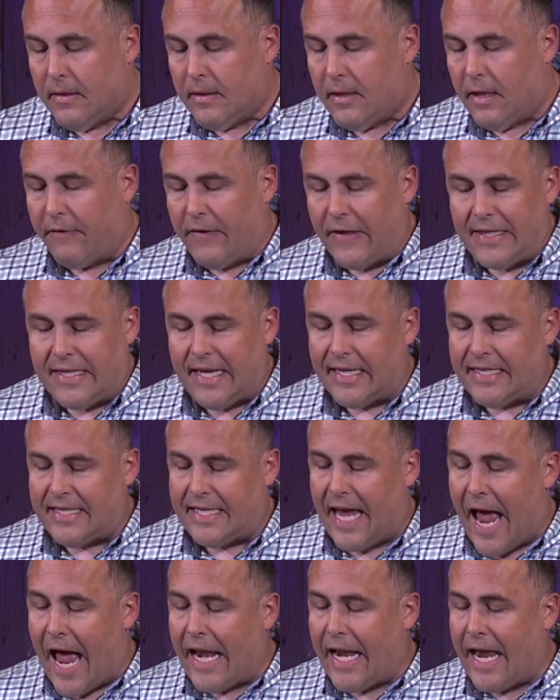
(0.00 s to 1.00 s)
If the text
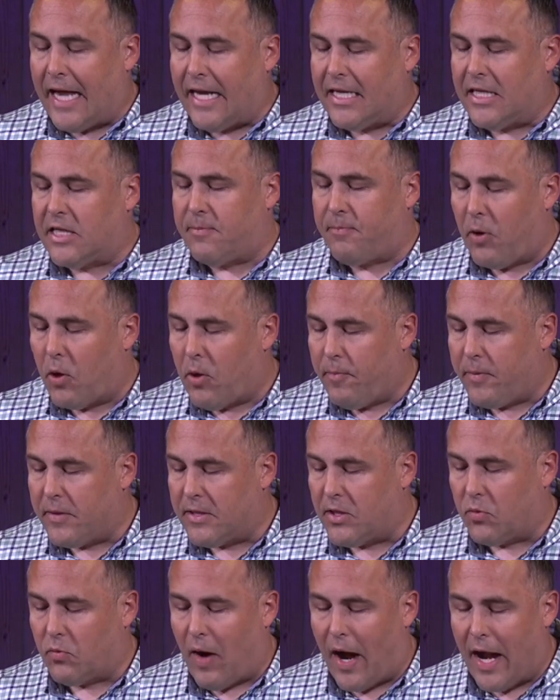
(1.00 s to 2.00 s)
had as its purpose
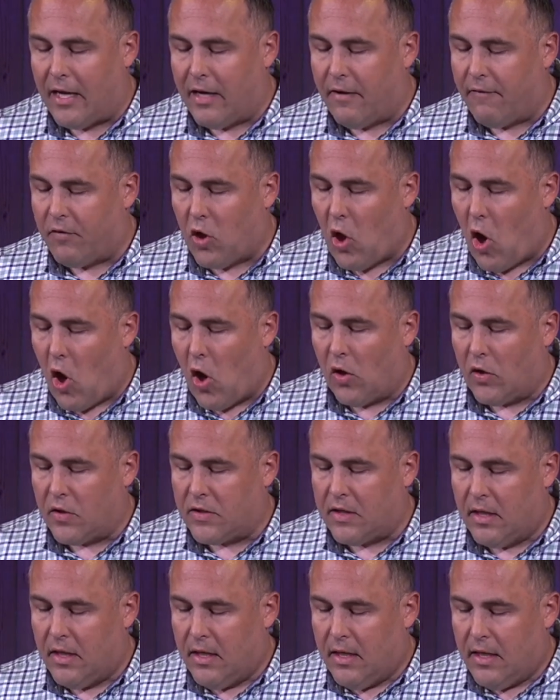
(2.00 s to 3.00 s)
the writing of laws,